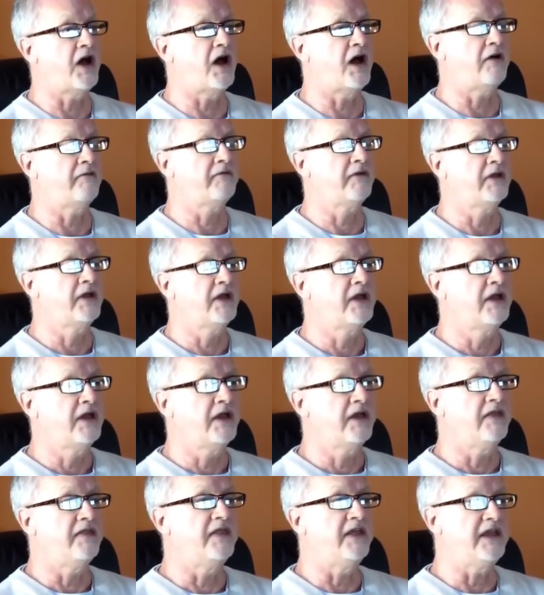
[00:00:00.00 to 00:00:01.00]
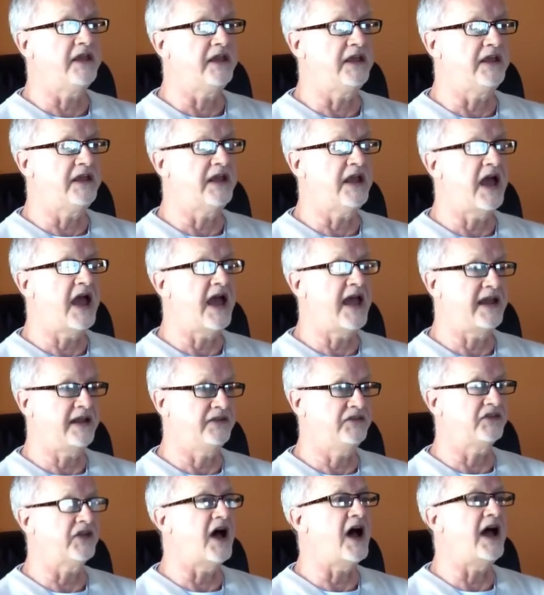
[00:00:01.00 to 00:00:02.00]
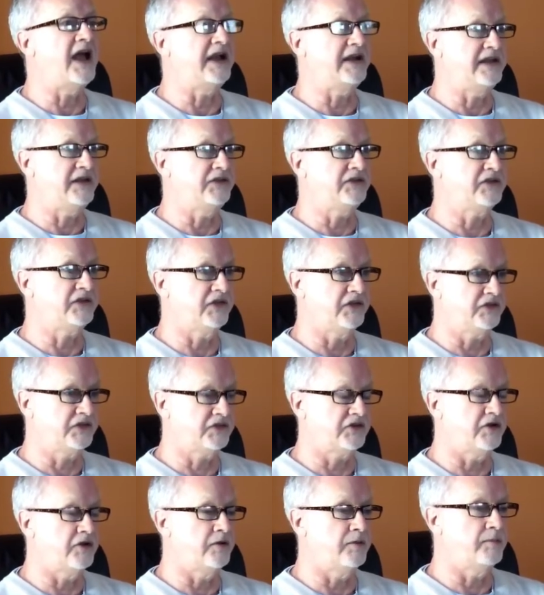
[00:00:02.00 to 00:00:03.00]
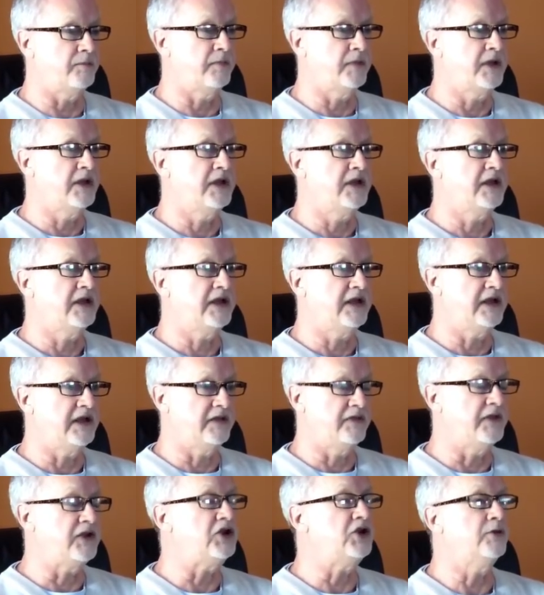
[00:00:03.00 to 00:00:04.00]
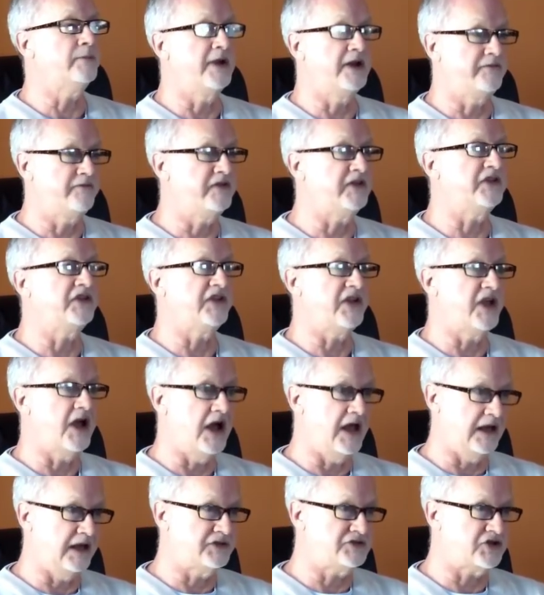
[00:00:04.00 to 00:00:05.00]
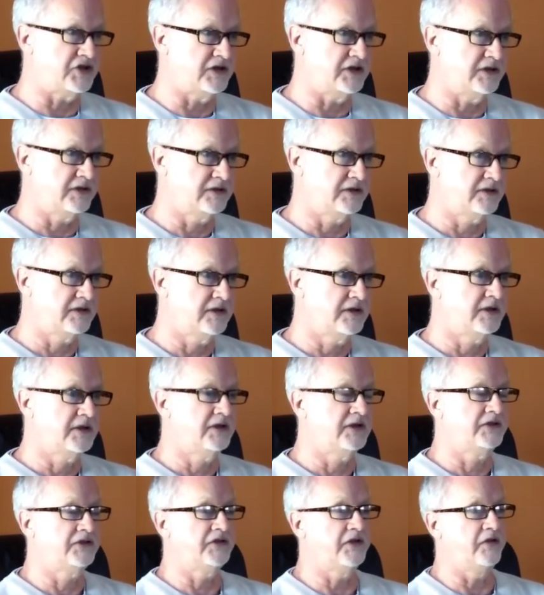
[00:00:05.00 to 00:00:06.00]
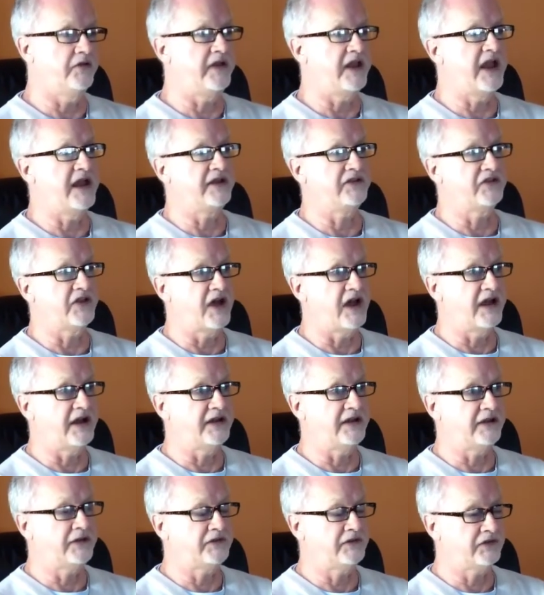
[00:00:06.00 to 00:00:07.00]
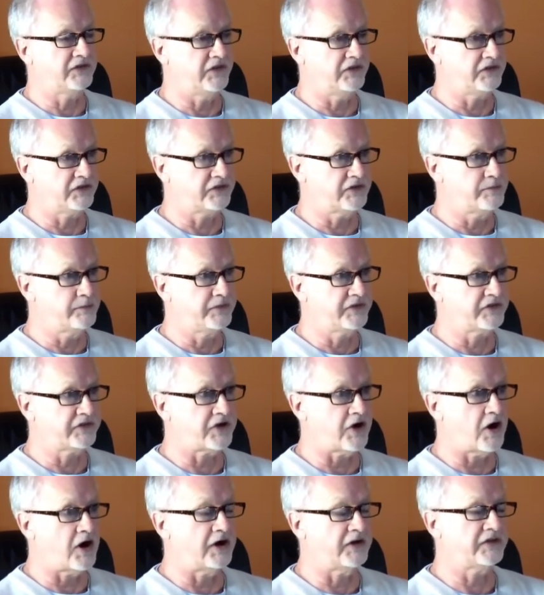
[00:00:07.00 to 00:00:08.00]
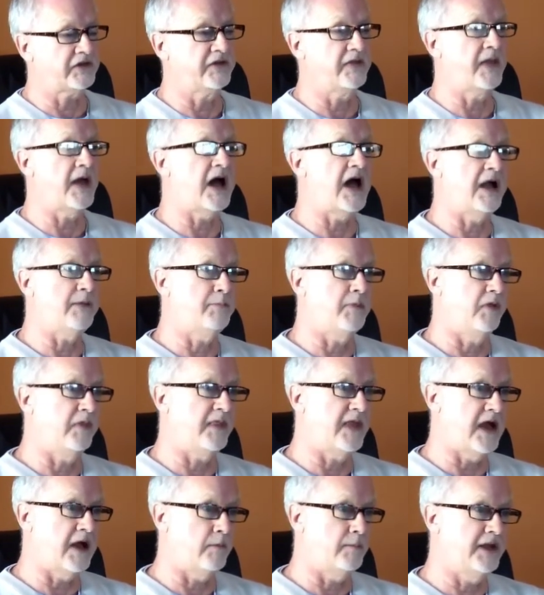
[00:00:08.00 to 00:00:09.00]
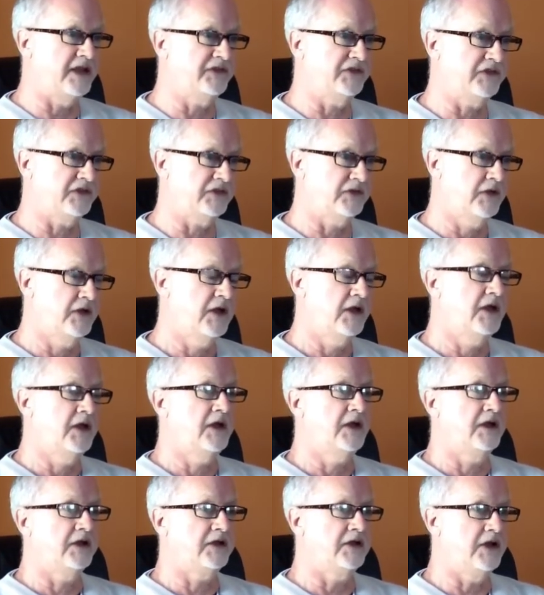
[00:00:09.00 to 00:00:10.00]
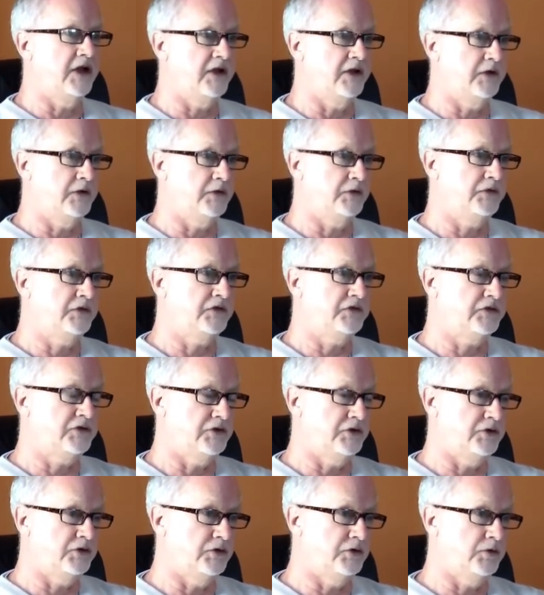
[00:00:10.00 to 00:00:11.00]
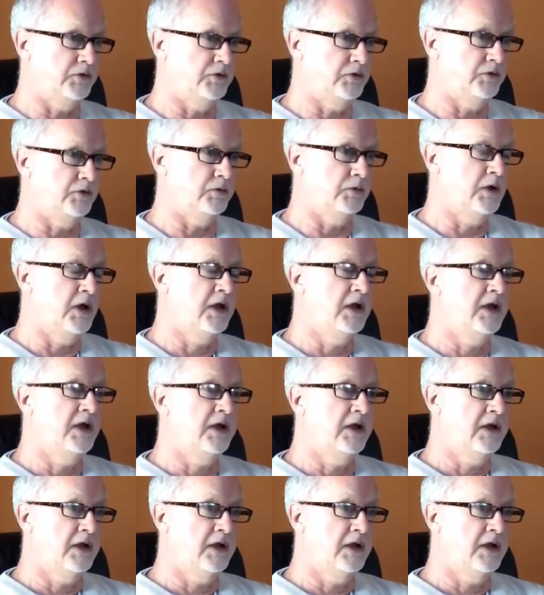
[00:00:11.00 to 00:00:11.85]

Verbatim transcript: off the anxiety system in the human physiology. So the anxiety system starts in the hypothalamus, goes to